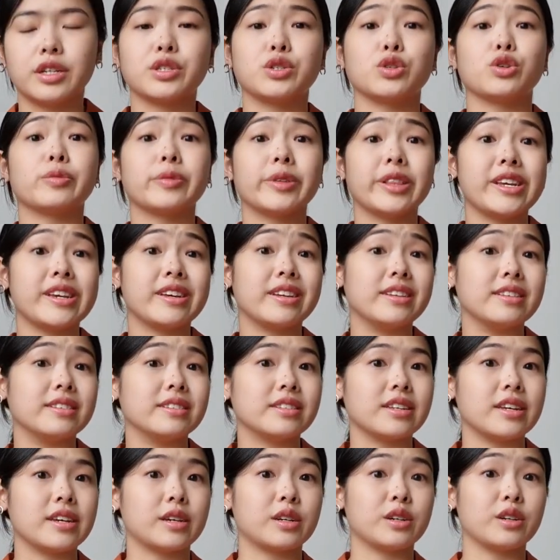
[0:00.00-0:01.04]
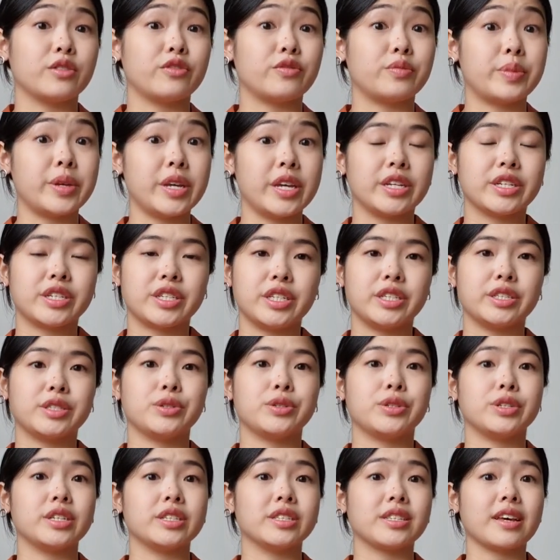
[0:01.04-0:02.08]
there's normally an intake of PhD
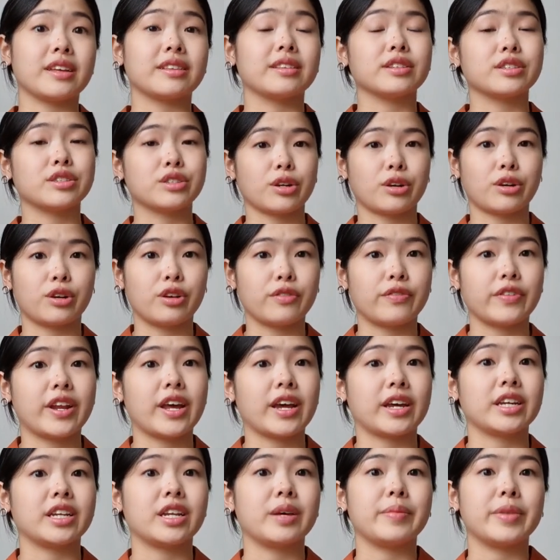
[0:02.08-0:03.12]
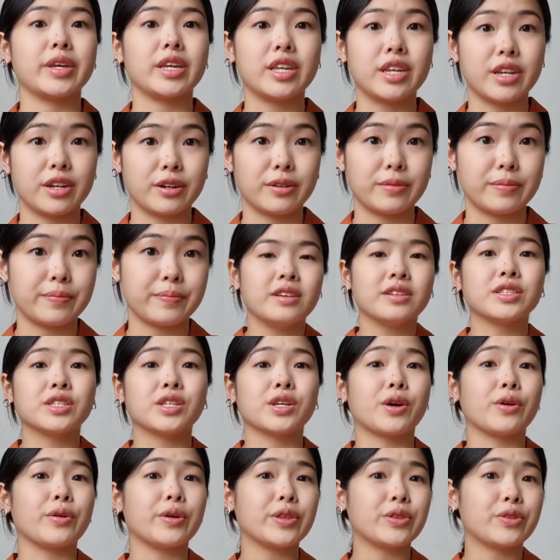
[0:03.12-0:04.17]
students at the start of an academic year.
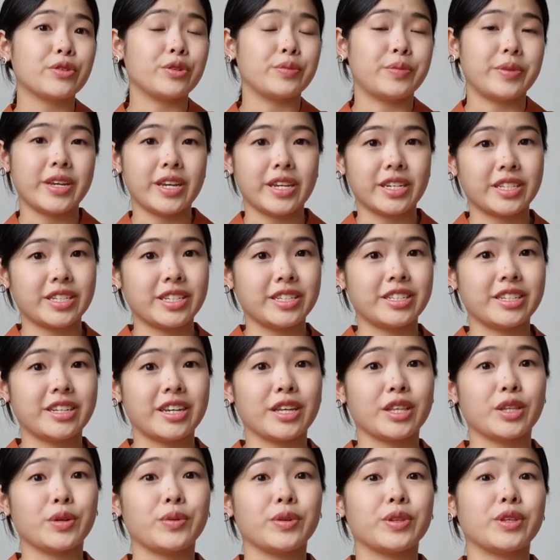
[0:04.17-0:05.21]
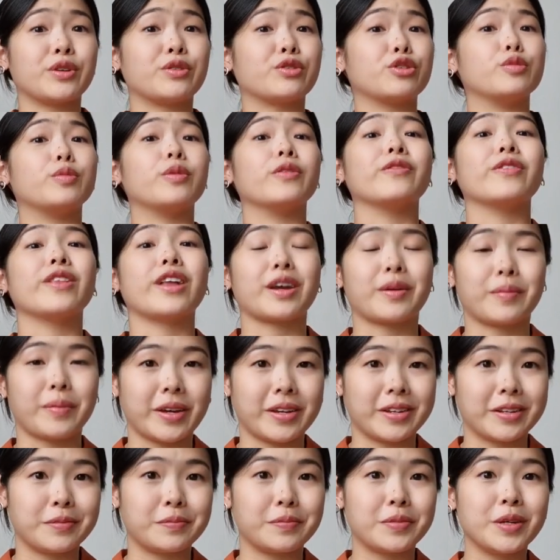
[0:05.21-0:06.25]
So going through a PhD together with a group of
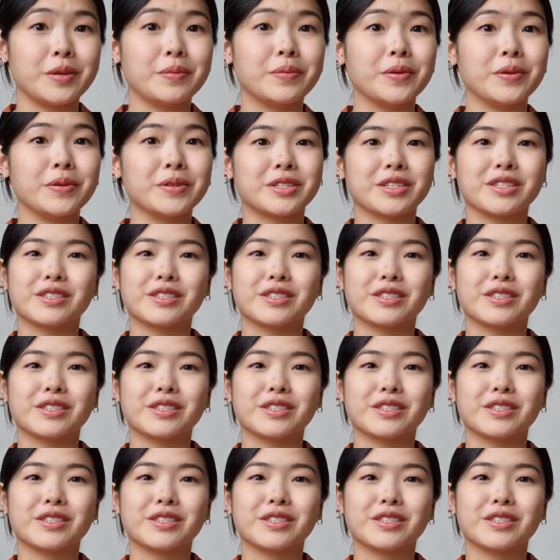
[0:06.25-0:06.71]
like-minded people